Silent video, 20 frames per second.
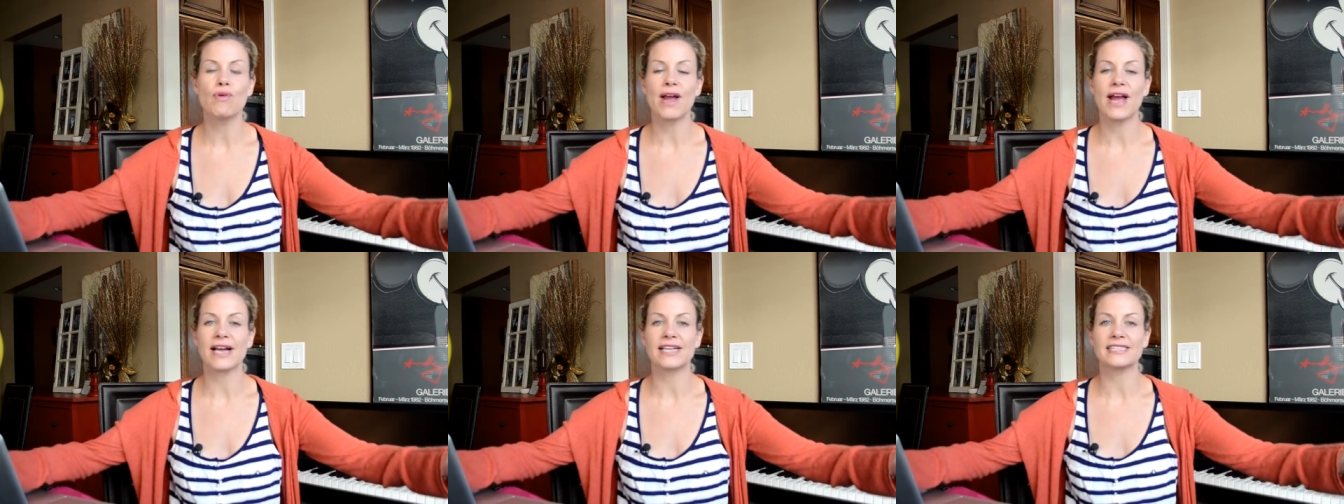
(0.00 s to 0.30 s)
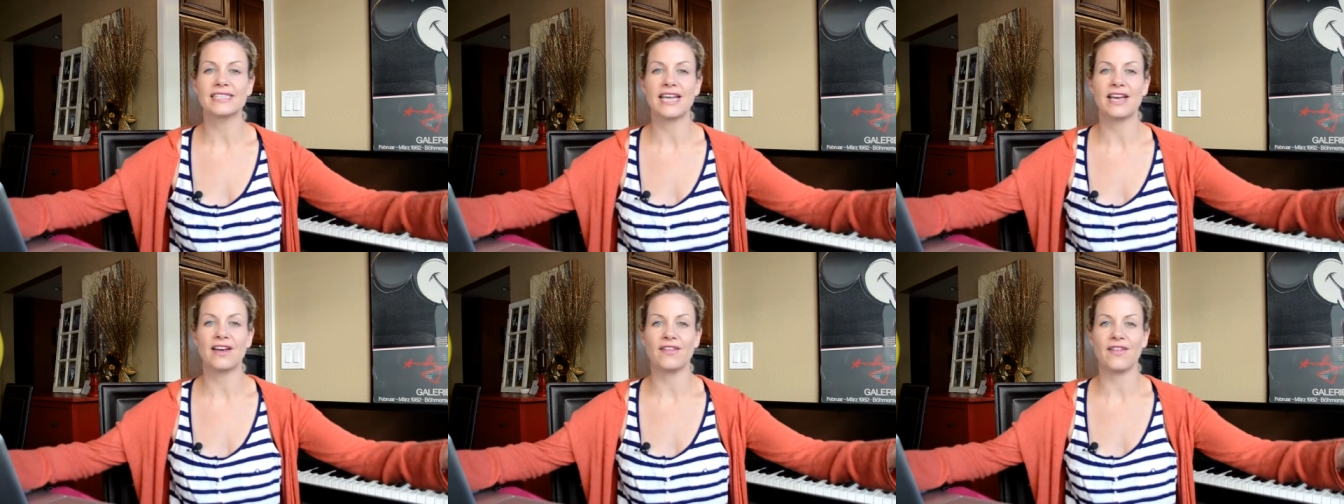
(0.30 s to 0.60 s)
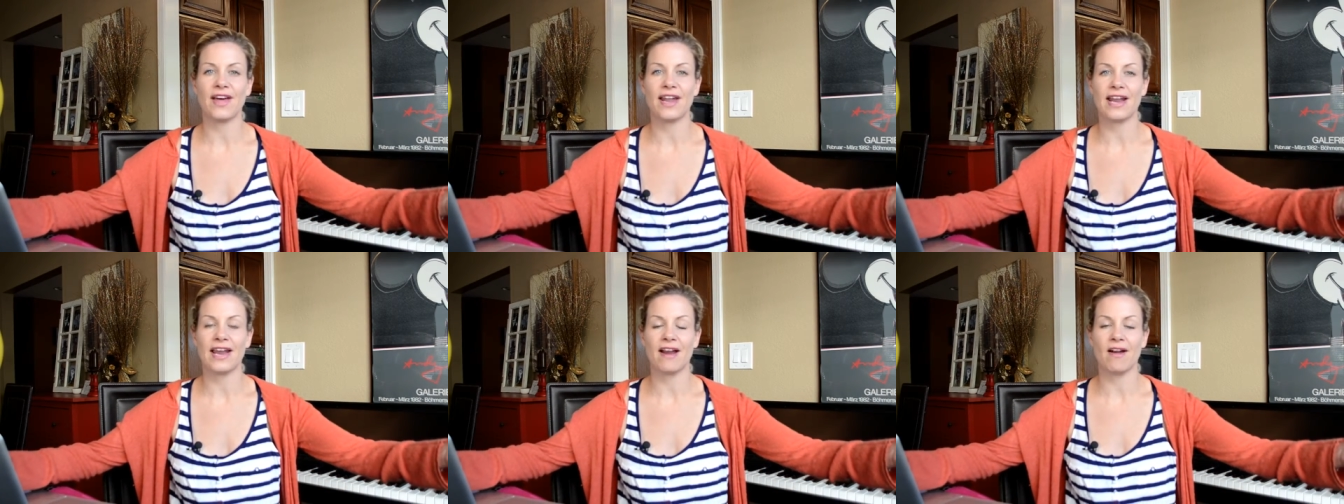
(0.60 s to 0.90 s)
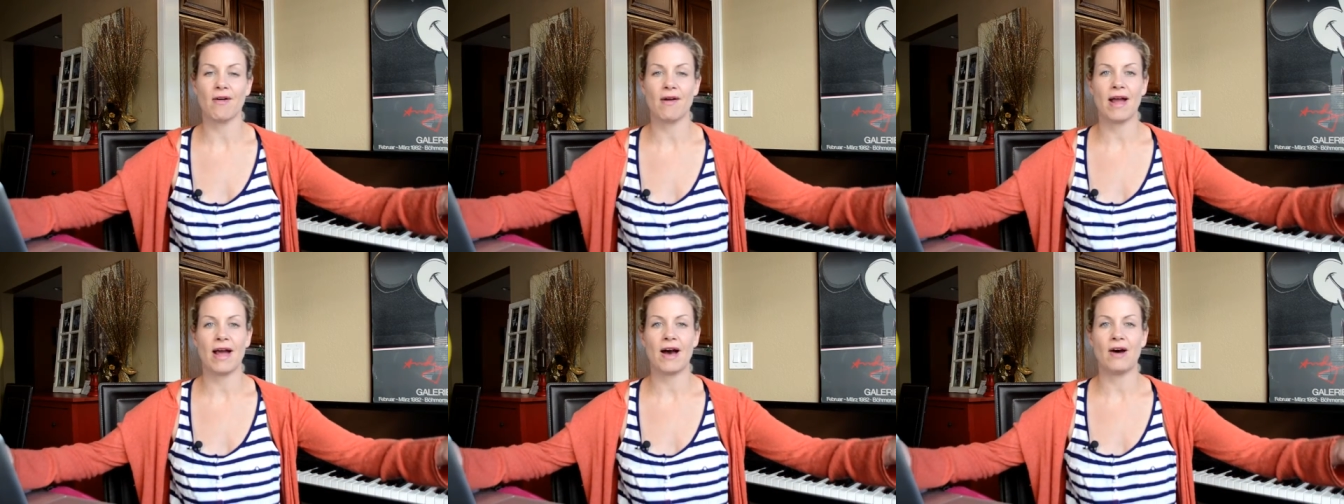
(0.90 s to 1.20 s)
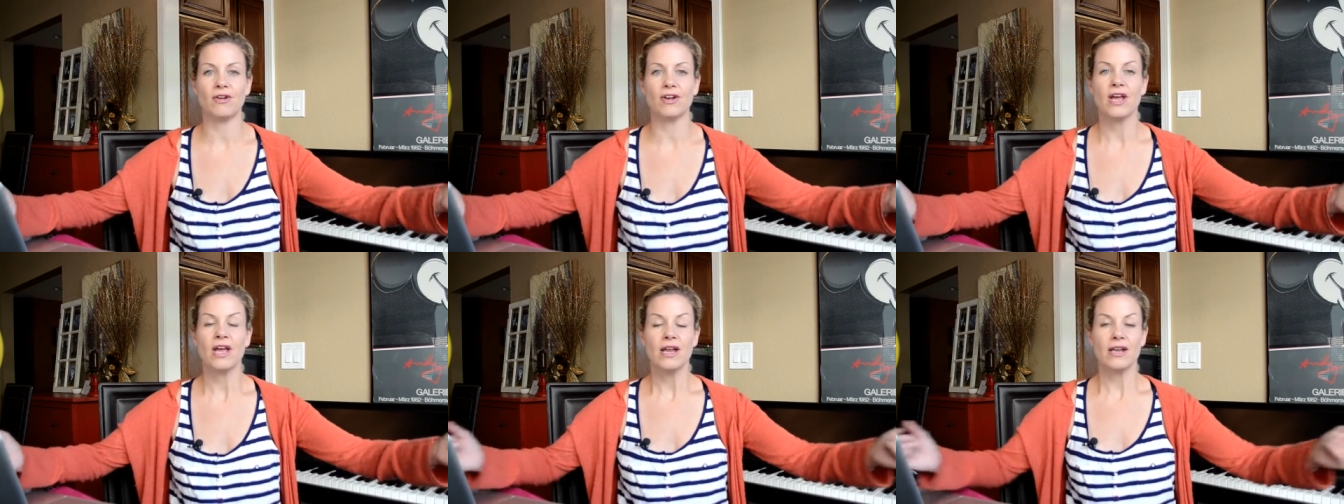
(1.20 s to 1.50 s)
exhale that air
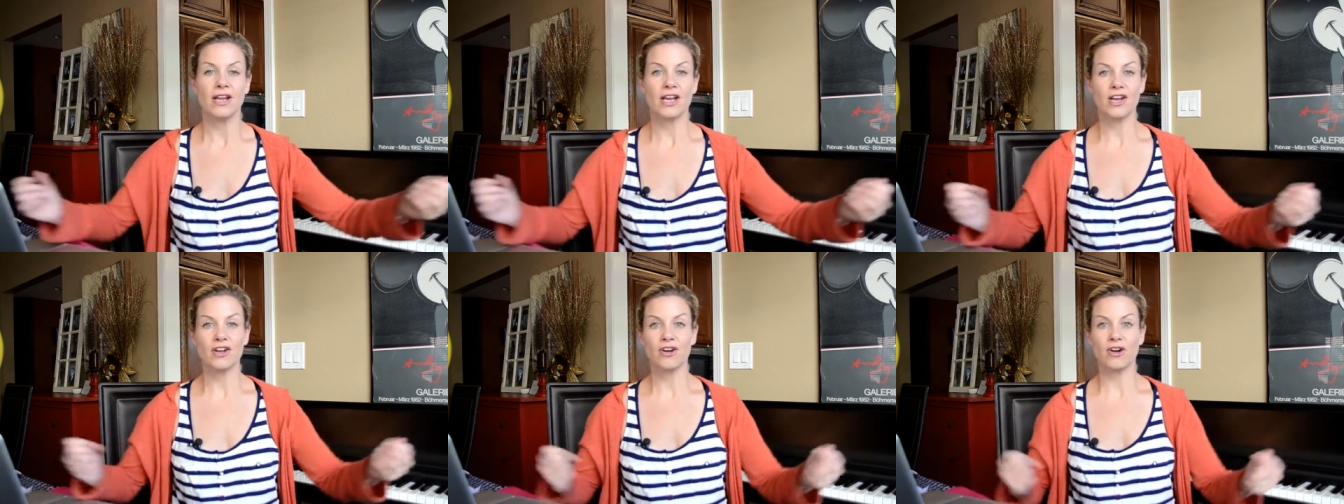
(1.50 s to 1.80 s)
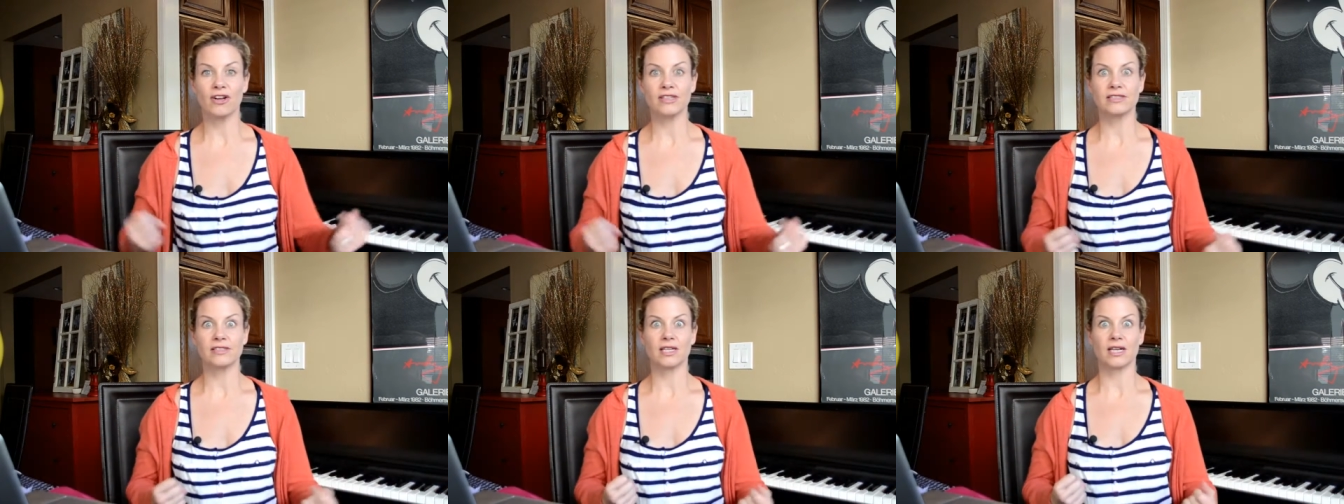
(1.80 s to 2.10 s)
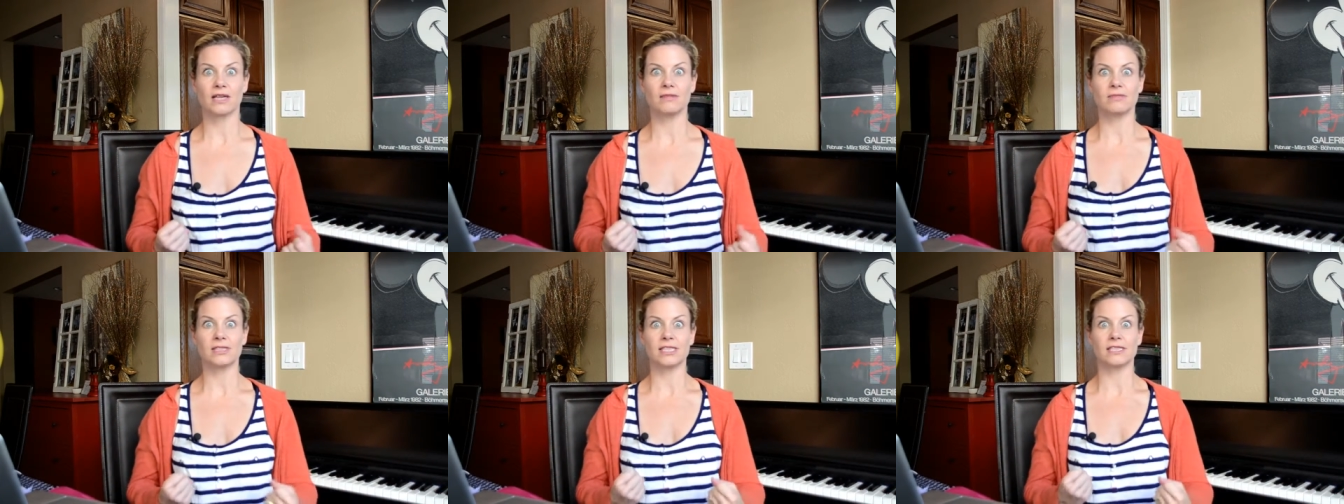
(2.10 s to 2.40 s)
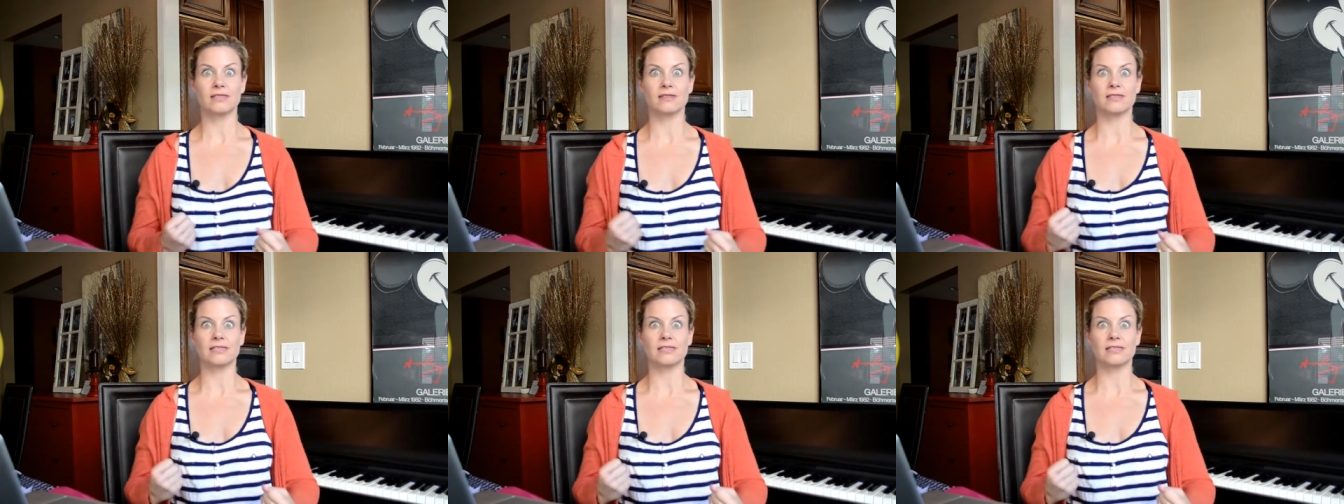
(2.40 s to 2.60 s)
out. Now you notice that I'm not